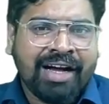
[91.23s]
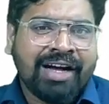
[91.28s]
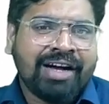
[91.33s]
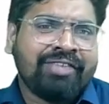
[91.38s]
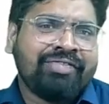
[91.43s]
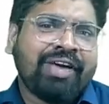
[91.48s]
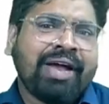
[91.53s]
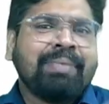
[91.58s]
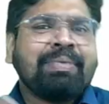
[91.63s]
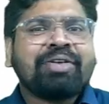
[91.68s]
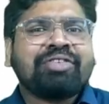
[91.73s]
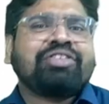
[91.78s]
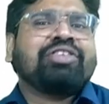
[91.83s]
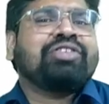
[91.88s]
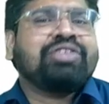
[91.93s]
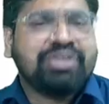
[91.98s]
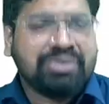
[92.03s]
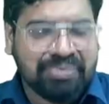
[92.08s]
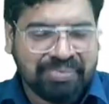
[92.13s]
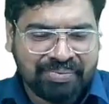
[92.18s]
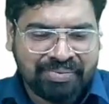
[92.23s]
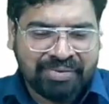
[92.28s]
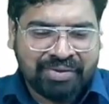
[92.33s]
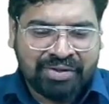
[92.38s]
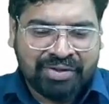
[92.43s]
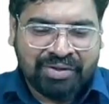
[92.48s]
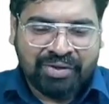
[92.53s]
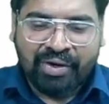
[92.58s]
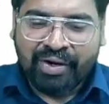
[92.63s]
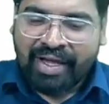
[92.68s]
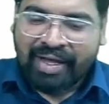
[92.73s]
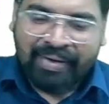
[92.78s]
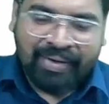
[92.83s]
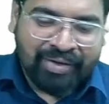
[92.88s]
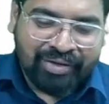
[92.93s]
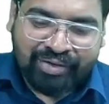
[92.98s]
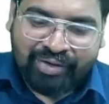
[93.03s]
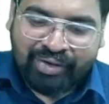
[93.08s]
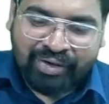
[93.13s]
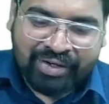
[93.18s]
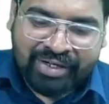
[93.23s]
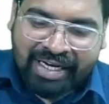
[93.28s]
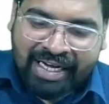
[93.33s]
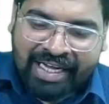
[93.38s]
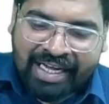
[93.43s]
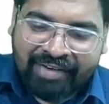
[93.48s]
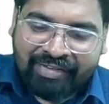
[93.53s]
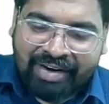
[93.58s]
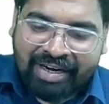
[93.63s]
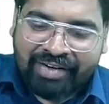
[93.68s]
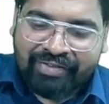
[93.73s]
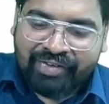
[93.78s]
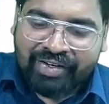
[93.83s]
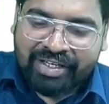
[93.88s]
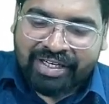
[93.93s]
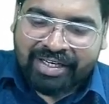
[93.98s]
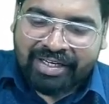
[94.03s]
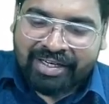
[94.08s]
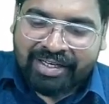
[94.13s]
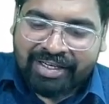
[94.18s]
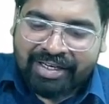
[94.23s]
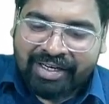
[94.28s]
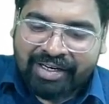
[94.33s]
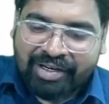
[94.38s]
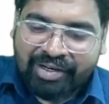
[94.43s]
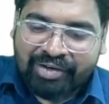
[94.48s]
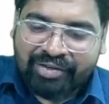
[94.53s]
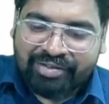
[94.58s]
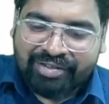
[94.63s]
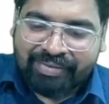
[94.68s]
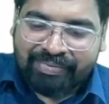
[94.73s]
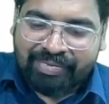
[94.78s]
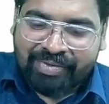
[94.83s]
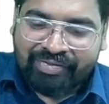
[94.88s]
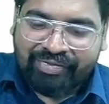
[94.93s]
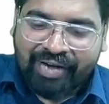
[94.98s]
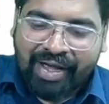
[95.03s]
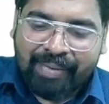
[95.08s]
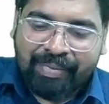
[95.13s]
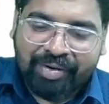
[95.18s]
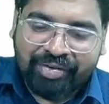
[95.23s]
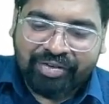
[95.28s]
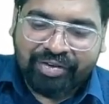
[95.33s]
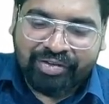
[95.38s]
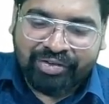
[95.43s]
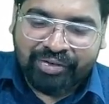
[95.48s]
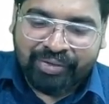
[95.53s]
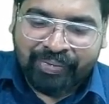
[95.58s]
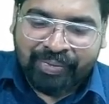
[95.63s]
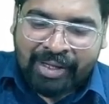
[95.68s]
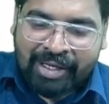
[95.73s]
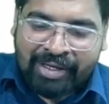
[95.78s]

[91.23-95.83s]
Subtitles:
fibrous tissue. Okay, so I have converted it into some fibrous tissue.